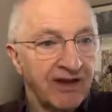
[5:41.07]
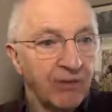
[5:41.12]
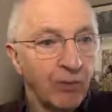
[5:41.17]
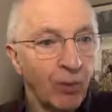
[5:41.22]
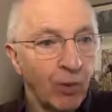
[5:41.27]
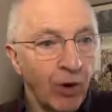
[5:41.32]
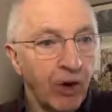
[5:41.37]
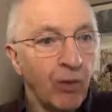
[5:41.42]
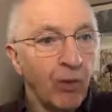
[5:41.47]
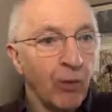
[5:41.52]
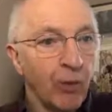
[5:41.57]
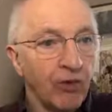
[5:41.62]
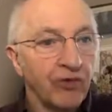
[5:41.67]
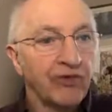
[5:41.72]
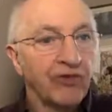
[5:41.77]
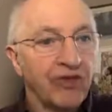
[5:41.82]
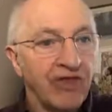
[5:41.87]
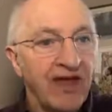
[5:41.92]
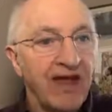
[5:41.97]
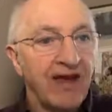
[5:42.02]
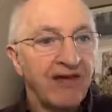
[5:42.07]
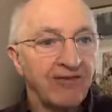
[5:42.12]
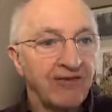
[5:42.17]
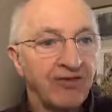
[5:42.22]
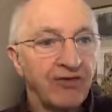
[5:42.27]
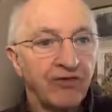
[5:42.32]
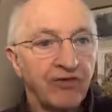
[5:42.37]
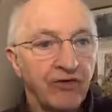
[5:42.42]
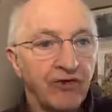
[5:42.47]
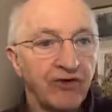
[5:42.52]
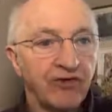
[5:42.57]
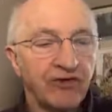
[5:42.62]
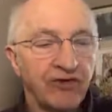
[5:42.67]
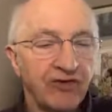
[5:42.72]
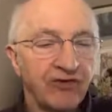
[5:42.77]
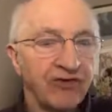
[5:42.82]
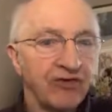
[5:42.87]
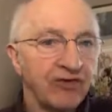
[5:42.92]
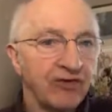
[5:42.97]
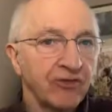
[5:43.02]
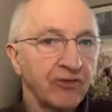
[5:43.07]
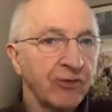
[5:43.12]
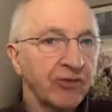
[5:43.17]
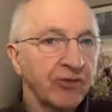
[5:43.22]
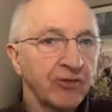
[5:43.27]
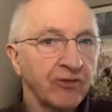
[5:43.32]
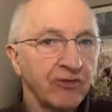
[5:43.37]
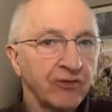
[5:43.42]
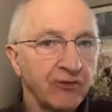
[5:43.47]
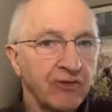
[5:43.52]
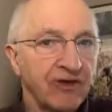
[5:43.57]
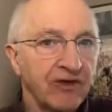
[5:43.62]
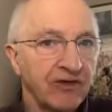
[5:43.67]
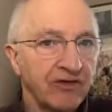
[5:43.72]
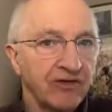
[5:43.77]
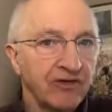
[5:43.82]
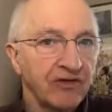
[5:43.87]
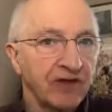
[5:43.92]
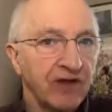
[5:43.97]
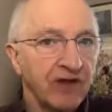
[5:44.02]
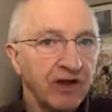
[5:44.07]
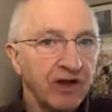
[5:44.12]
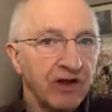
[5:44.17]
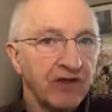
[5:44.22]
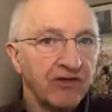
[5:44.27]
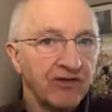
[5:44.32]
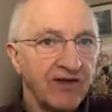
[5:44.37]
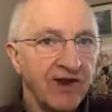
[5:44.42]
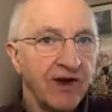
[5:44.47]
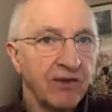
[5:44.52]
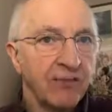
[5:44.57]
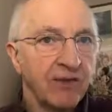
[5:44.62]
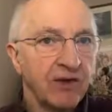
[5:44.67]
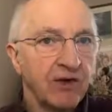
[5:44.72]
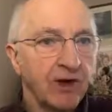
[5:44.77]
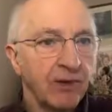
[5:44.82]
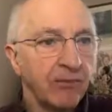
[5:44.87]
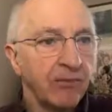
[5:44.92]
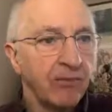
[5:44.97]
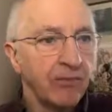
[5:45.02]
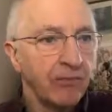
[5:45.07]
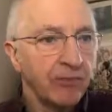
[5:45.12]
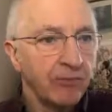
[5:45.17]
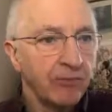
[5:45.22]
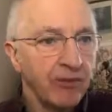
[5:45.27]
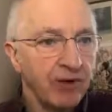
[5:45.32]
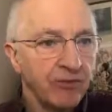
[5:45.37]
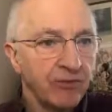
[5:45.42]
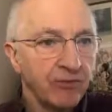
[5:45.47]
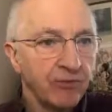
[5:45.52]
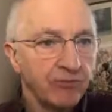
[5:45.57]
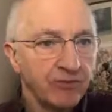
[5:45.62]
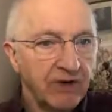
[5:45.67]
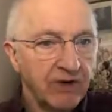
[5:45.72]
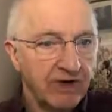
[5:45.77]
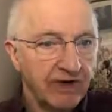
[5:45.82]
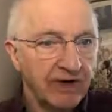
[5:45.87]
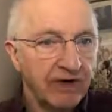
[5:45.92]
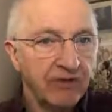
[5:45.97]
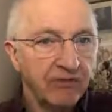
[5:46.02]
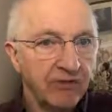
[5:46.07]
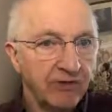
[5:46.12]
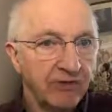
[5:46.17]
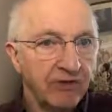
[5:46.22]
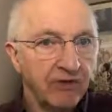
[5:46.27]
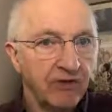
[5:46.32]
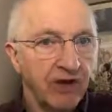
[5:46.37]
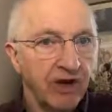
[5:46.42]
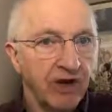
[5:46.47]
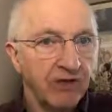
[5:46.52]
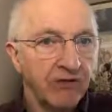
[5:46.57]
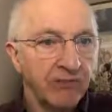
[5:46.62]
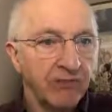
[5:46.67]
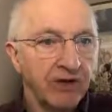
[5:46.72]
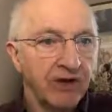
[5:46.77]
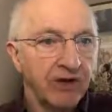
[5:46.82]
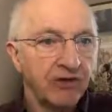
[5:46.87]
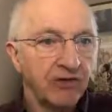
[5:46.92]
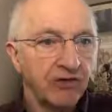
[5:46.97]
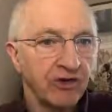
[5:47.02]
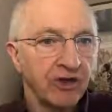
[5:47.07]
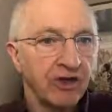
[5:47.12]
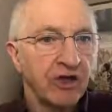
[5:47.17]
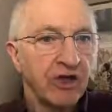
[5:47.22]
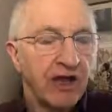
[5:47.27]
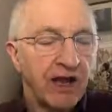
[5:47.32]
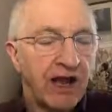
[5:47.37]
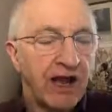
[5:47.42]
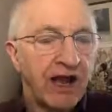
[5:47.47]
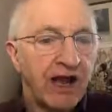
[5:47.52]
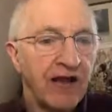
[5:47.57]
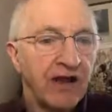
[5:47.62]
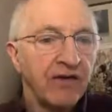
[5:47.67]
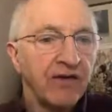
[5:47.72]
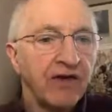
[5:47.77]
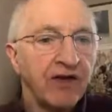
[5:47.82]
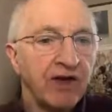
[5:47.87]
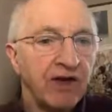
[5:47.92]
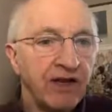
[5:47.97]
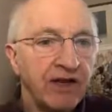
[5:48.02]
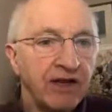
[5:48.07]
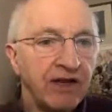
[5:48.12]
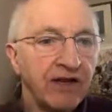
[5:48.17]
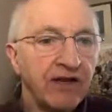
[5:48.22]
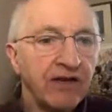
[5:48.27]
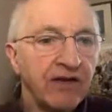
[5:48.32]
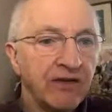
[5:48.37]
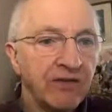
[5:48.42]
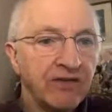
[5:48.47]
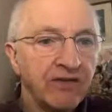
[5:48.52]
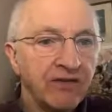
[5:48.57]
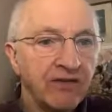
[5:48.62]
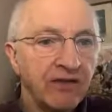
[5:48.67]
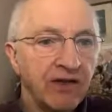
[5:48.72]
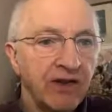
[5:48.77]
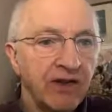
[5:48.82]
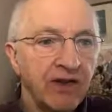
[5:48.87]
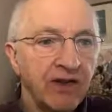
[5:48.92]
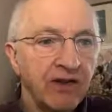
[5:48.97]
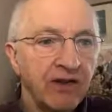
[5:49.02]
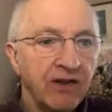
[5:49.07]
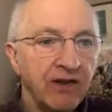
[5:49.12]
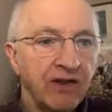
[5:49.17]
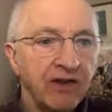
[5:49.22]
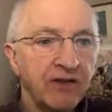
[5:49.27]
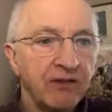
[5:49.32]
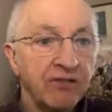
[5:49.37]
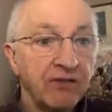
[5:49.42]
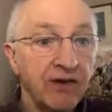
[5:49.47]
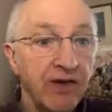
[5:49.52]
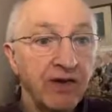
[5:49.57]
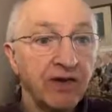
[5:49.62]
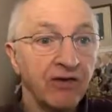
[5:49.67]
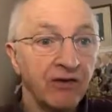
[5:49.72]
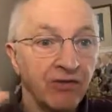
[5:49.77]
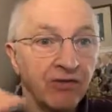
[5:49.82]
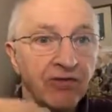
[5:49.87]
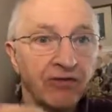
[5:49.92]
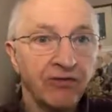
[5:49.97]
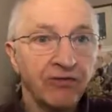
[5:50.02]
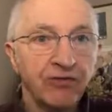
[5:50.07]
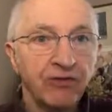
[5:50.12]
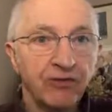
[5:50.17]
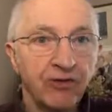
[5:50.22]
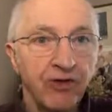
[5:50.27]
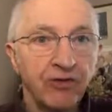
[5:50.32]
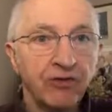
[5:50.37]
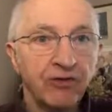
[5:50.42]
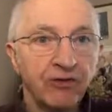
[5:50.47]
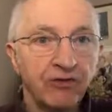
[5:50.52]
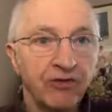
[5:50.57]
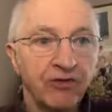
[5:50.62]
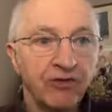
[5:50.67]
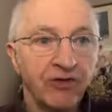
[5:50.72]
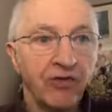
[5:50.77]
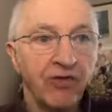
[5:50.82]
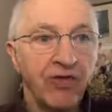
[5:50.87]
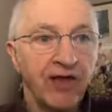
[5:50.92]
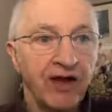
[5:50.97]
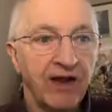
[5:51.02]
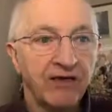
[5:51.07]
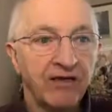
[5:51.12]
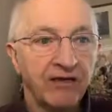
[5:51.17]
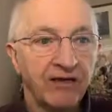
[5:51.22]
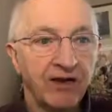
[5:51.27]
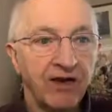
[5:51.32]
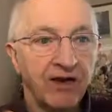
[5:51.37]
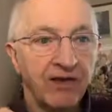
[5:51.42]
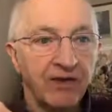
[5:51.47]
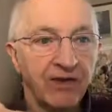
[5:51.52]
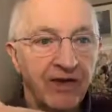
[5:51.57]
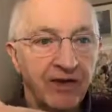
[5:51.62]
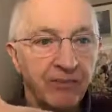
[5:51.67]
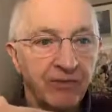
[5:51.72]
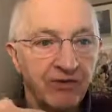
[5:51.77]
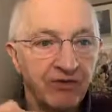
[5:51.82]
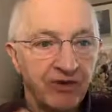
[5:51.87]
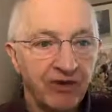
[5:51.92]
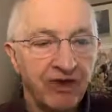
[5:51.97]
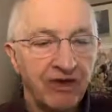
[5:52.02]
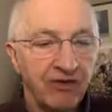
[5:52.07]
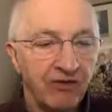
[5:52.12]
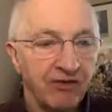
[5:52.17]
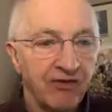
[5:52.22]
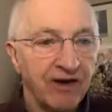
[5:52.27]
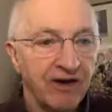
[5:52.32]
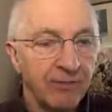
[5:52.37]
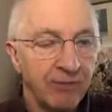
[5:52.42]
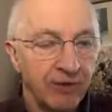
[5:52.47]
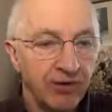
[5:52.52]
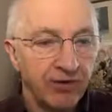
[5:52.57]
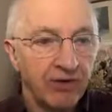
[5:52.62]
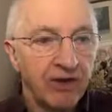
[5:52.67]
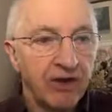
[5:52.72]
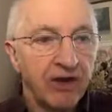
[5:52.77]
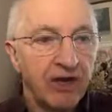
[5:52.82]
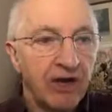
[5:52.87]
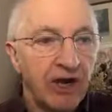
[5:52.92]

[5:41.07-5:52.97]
what was there in the first instance, which was missed, has now become much clearer to the hiring manager, and he then focuses on that particular element,